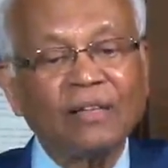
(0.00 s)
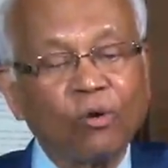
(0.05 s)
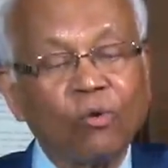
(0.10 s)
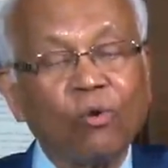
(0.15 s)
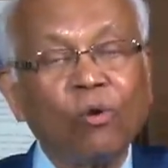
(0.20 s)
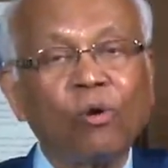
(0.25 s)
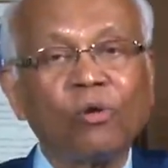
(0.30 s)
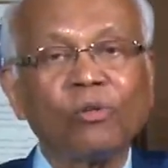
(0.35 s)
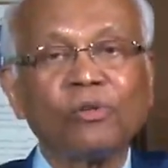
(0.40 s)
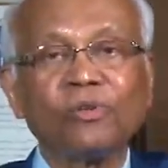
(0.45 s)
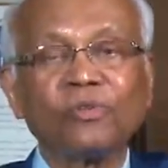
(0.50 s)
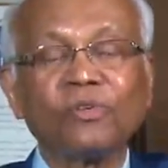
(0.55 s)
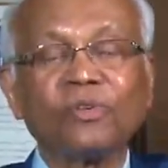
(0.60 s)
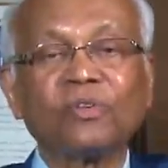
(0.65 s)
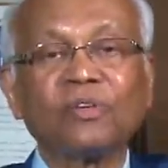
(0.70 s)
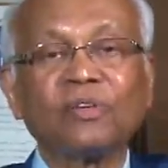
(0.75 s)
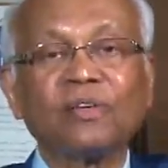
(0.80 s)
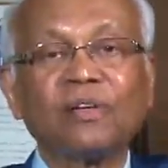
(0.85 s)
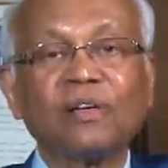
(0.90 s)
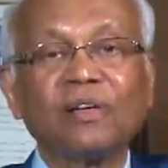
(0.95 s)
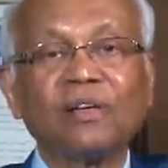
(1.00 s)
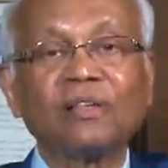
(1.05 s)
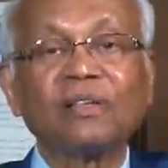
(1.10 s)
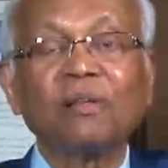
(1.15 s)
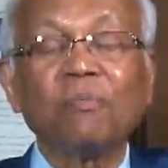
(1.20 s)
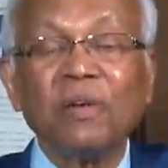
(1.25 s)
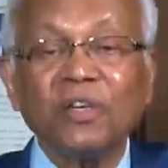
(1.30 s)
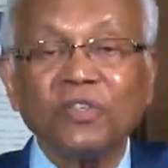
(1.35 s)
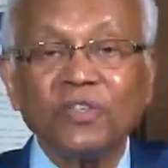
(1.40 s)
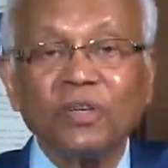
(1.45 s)
goals, the
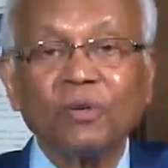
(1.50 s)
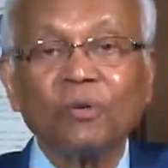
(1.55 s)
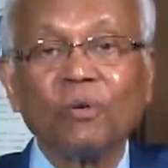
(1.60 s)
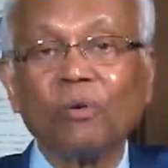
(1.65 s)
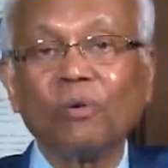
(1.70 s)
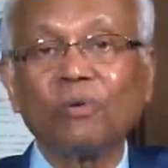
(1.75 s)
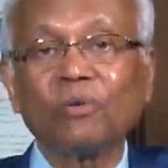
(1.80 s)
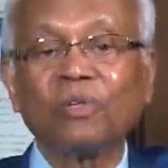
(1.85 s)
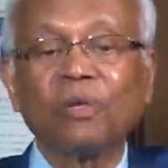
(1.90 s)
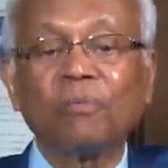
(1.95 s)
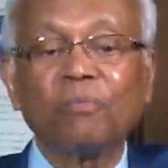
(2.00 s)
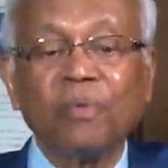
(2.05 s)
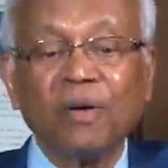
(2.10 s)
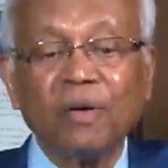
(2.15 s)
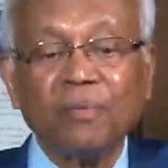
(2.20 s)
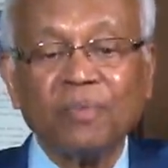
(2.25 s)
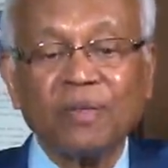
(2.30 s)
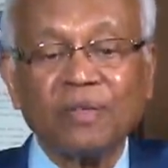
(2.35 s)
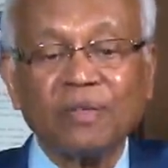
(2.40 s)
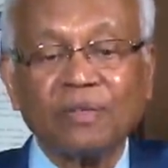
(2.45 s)
basic goal, the purpose,